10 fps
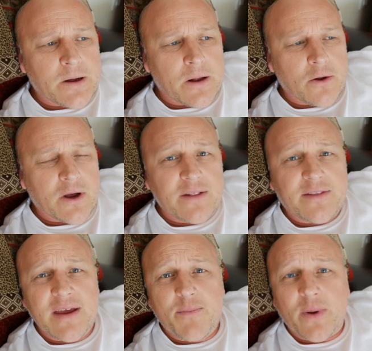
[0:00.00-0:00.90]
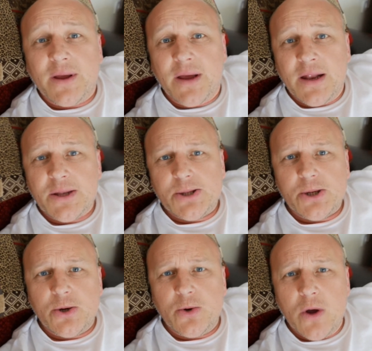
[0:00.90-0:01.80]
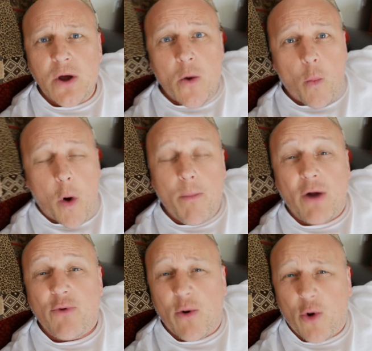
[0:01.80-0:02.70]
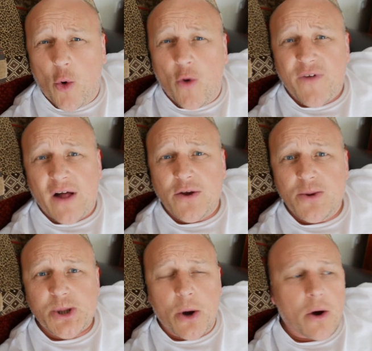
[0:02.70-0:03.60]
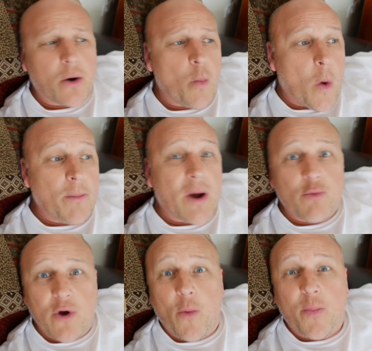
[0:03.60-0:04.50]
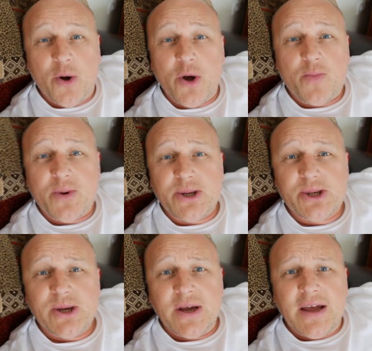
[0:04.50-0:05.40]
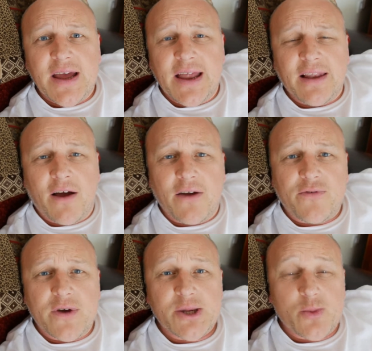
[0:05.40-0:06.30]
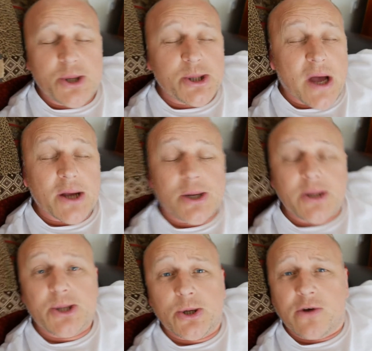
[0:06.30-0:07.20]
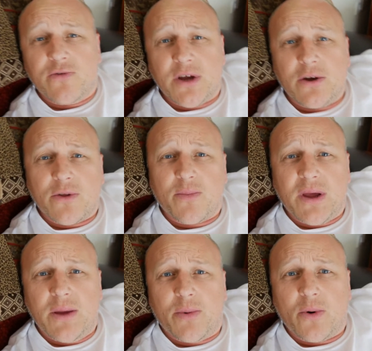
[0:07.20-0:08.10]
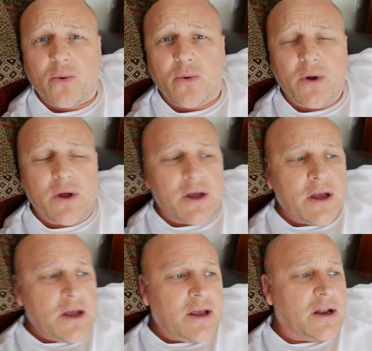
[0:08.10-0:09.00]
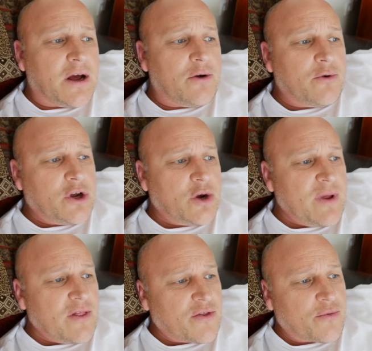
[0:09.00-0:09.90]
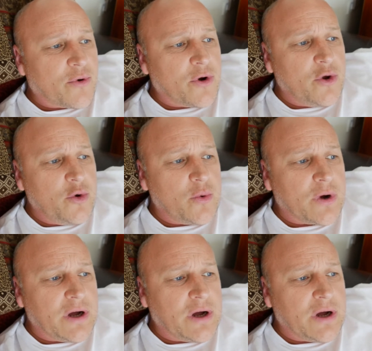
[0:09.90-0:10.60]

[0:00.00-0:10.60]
looking deeply into what my real core values are and what my real purpose in life is, which is actually serving other people. Coming through